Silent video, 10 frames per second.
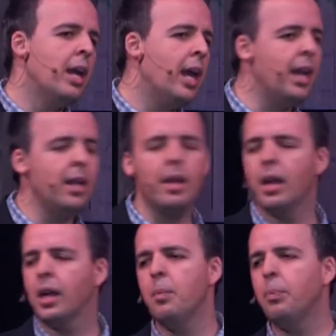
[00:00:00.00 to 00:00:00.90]
and
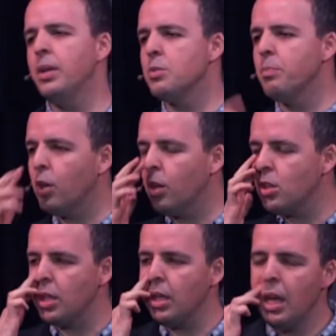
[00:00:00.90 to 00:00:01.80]
companies
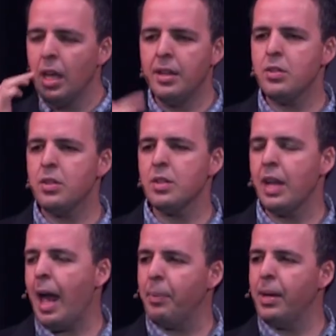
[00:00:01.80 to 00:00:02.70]
merge, and this doesn't
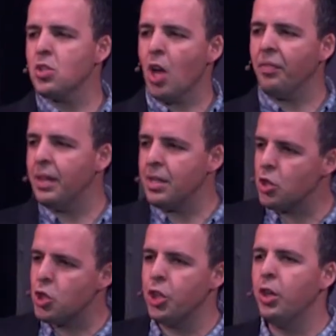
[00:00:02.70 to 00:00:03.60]
happen as often as
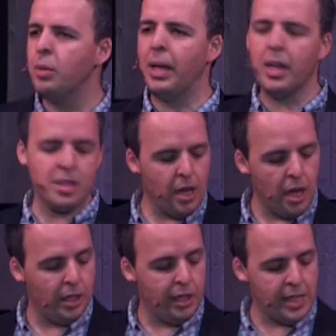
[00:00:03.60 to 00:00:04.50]
it should because a
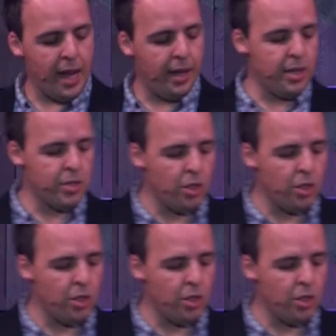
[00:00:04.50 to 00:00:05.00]
lot of good talent is